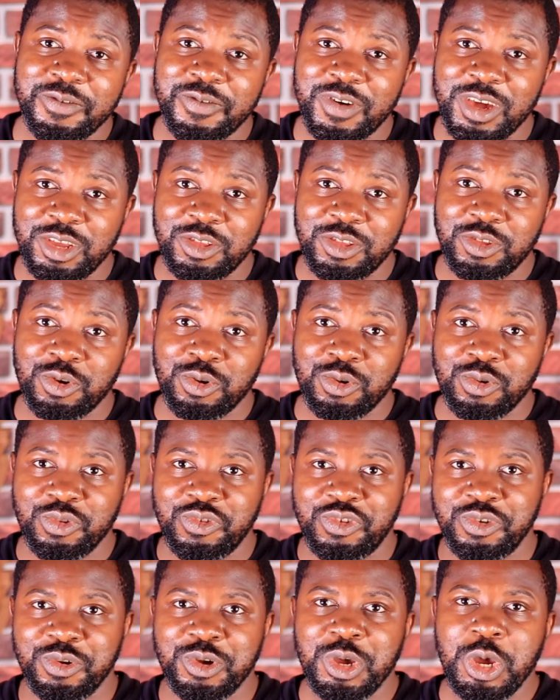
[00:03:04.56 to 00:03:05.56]
if I told
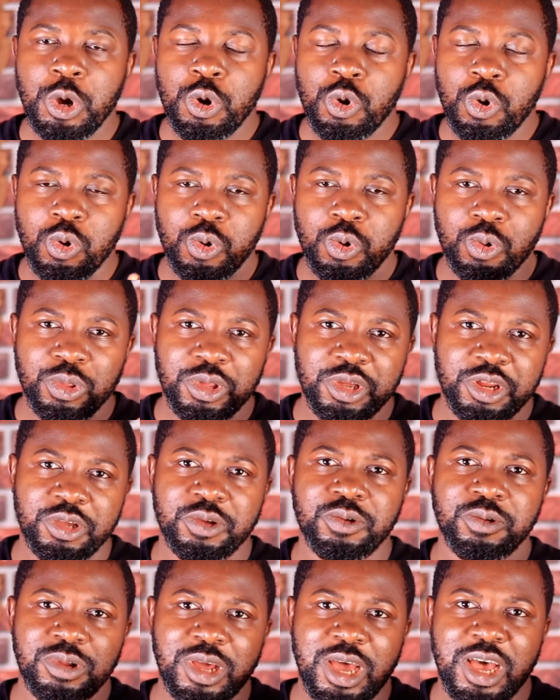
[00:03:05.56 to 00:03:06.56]
you only the
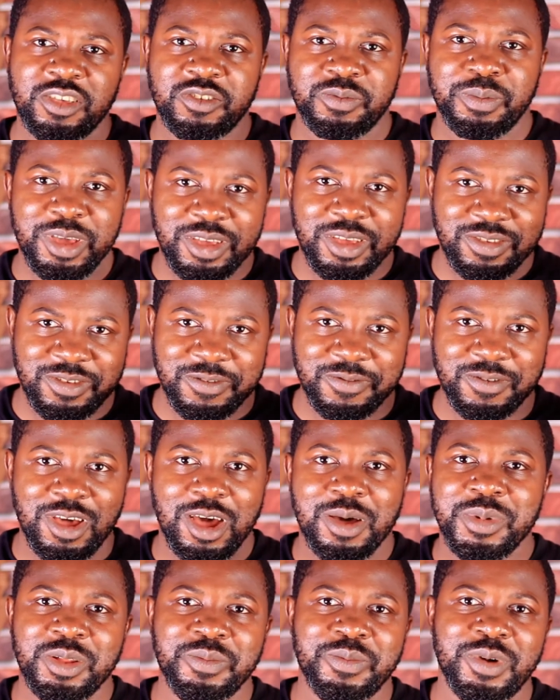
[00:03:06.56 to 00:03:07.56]
good aspects of
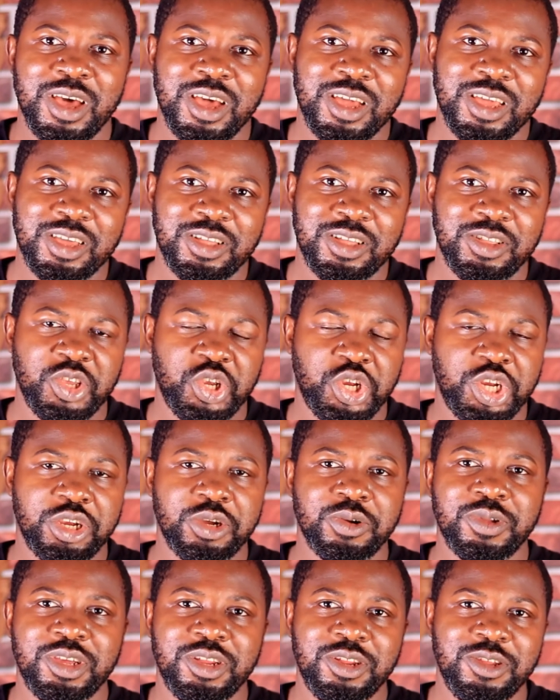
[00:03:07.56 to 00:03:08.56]
coming back and
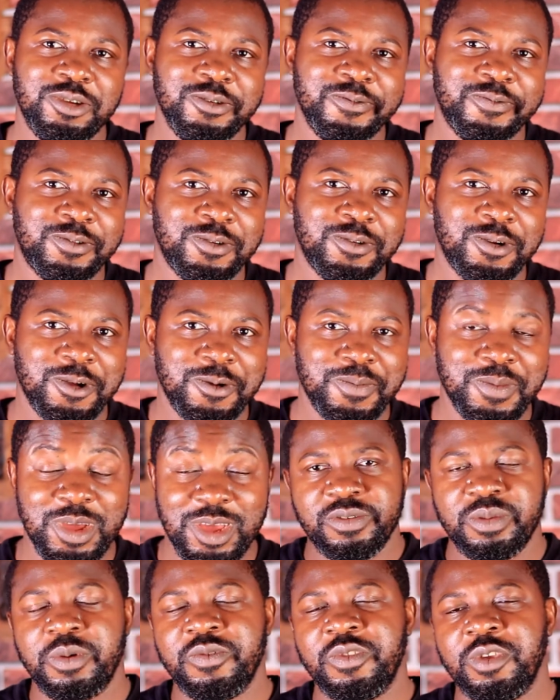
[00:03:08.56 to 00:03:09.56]
shielding you from
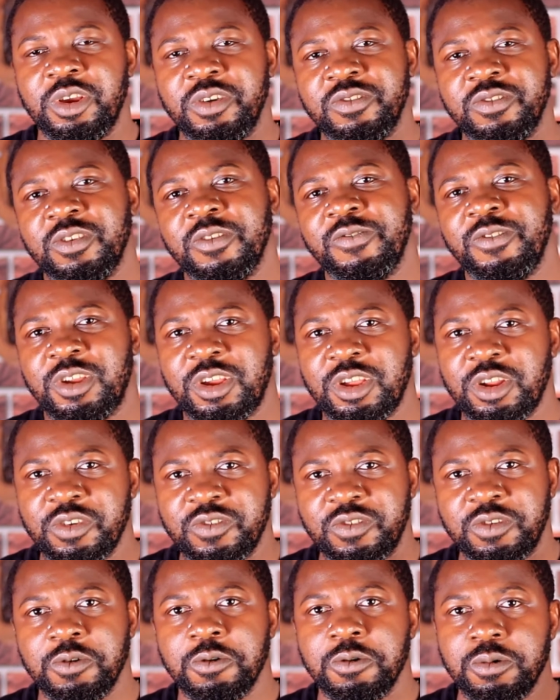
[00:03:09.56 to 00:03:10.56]
some of the other stuff that are not
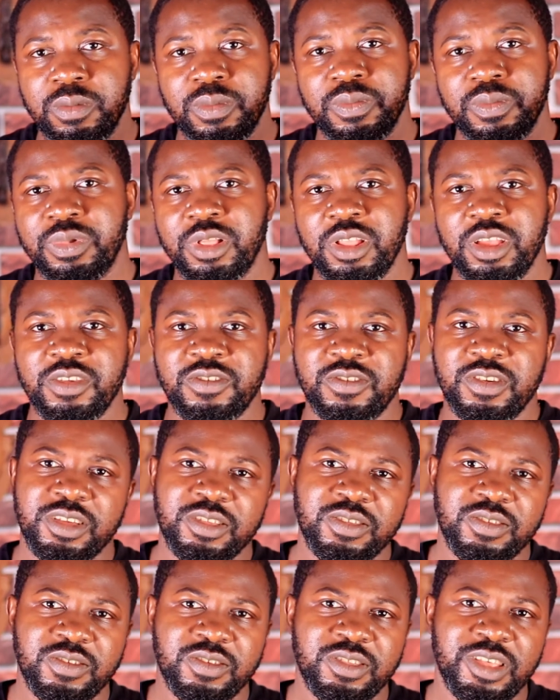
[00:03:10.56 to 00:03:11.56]
so
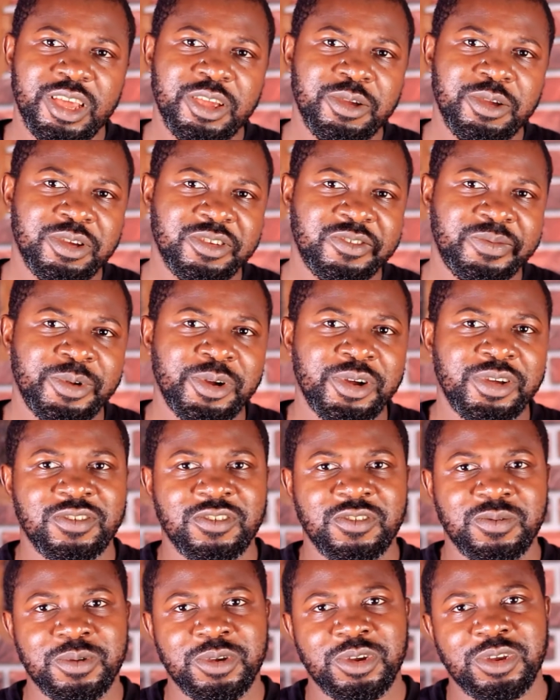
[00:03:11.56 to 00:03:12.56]
pleasant that you experience,
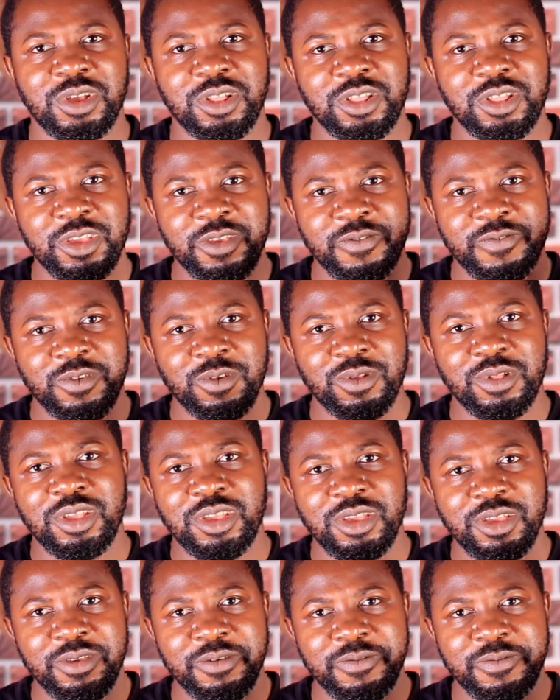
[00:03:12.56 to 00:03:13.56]
especially if you
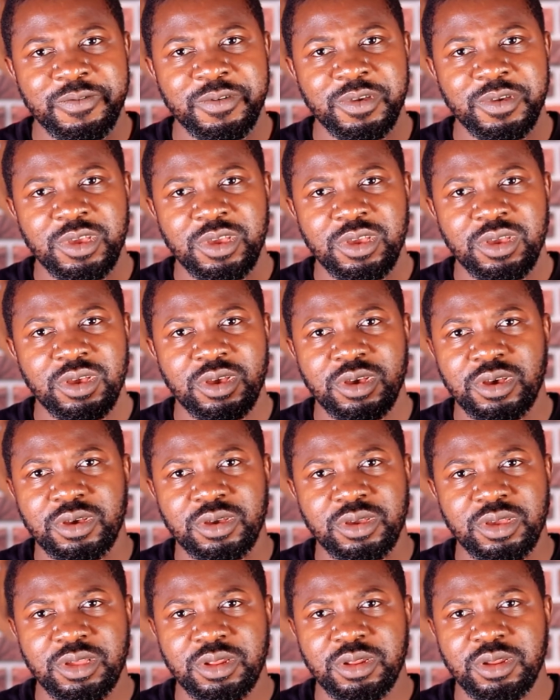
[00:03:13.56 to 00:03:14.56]
live
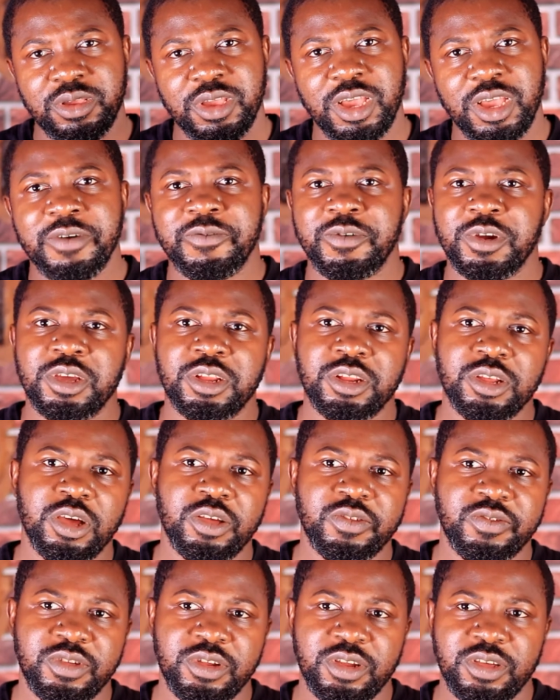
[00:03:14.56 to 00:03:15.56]
in the African
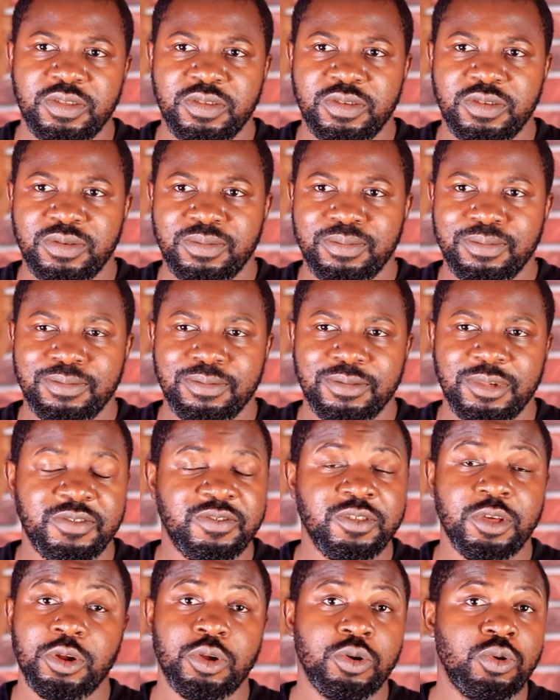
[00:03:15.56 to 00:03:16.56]
continent. It's
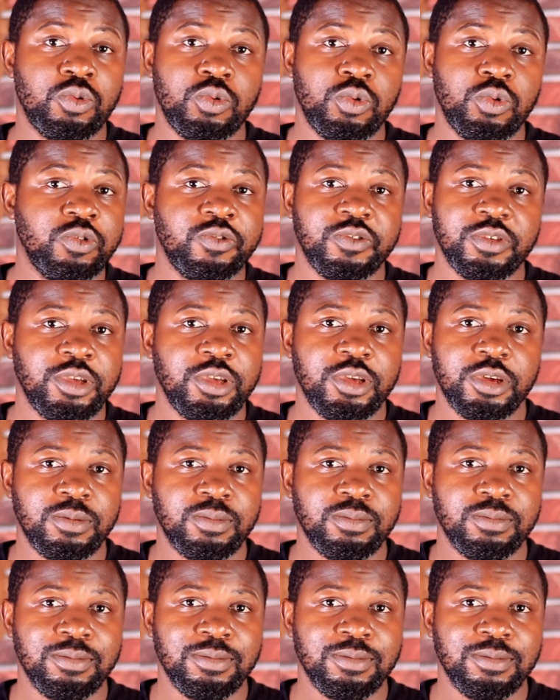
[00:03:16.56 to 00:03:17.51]
not all rosy here.